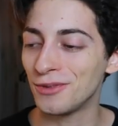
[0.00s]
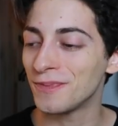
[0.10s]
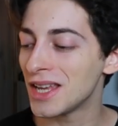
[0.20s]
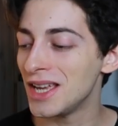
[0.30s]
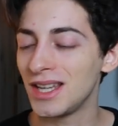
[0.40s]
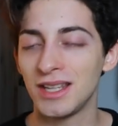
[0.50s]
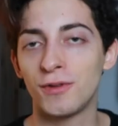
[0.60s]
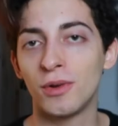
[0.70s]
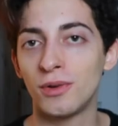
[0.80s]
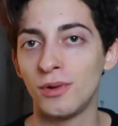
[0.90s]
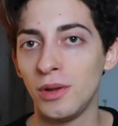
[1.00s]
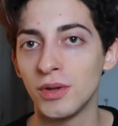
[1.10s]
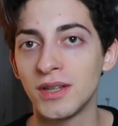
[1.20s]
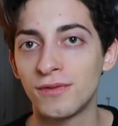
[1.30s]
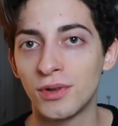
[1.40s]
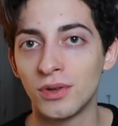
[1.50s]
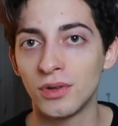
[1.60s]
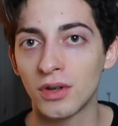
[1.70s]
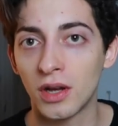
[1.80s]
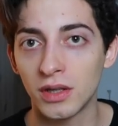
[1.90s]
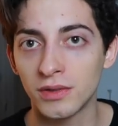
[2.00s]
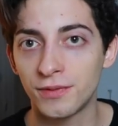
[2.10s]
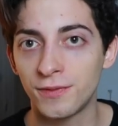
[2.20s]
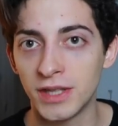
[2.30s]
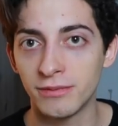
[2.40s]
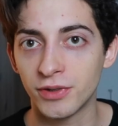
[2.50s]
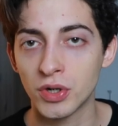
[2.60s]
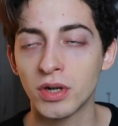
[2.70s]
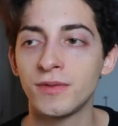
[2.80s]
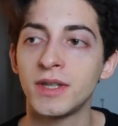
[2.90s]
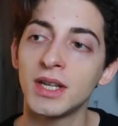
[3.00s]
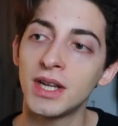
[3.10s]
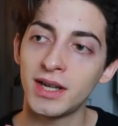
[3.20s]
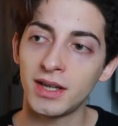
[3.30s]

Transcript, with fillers: So if you're looking for color film photography,